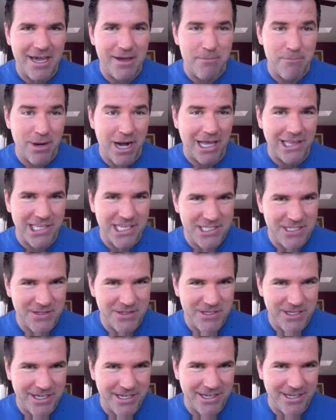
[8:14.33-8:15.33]
but I listen
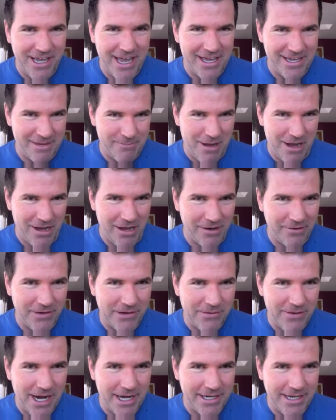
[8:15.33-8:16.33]
to, hey, am I
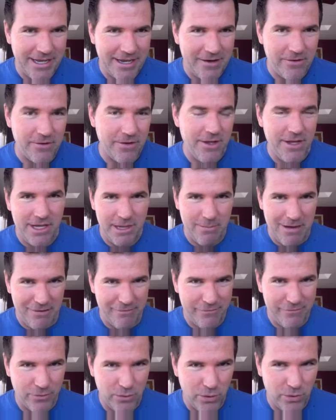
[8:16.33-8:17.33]
hungry right now? Am I
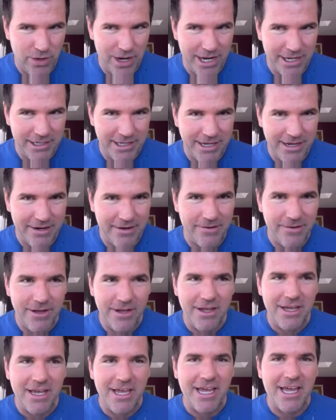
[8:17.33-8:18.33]
full right now?
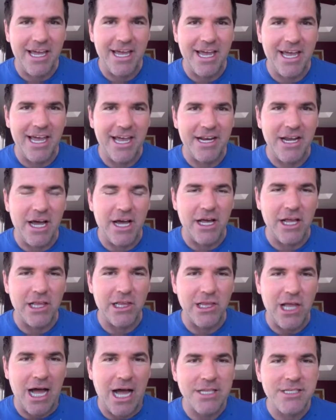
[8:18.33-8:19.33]
And
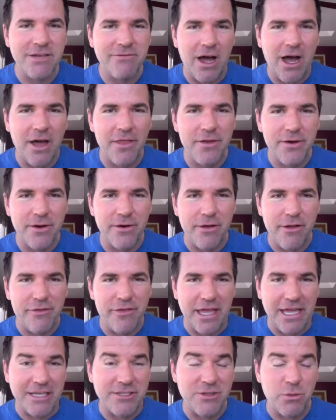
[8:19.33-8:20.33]
lots of other
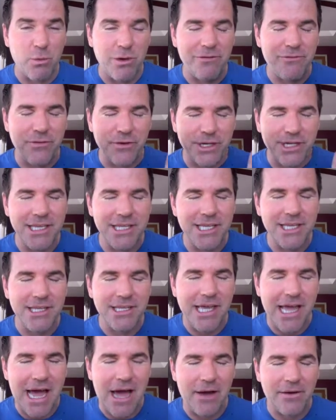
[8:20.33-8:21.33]
things that we forget
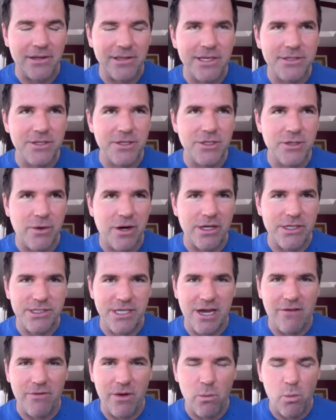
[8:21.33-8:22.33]
how to listen to
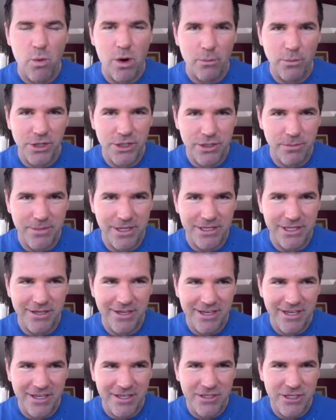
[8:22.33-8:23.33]
ourselves and what we should be
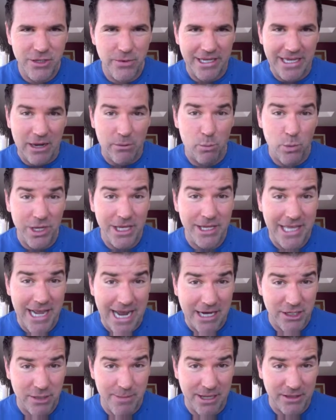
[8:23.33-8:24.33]
doing, and we can
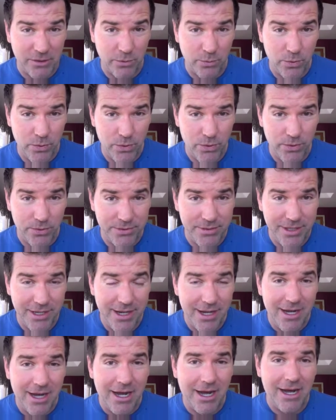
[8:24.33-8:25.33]
actually make the rules.
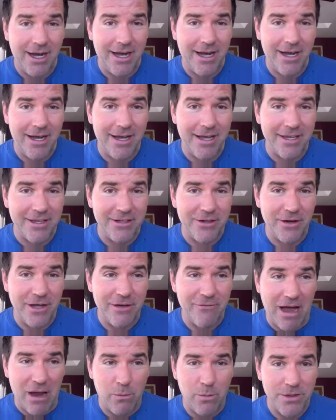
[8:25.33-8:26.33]

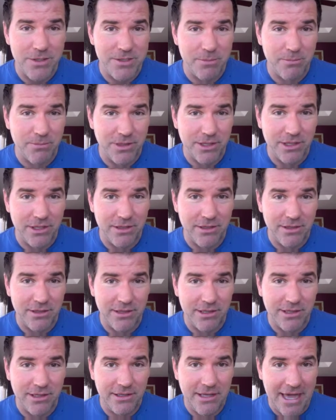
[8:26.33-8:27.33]
If I want some
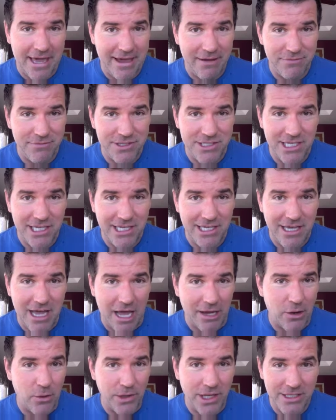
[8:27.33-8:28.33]
KFC,
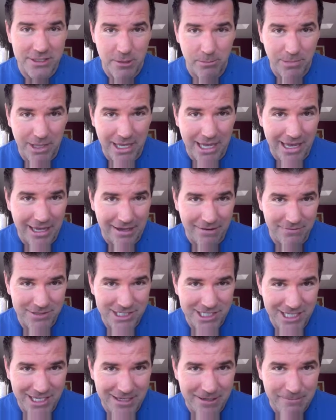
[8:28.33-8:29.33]
I go get some
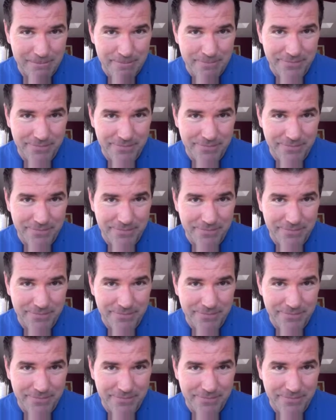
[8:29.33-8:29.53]
KFC.